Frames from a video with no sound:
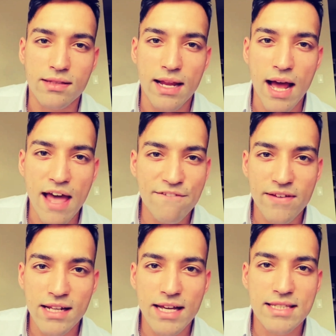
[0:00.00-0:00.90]
and I
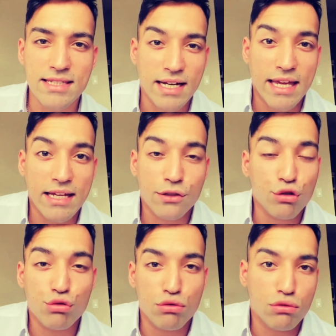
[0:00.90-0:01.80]
feel it's akin
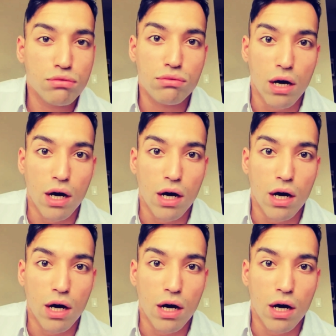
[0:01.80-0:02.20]
to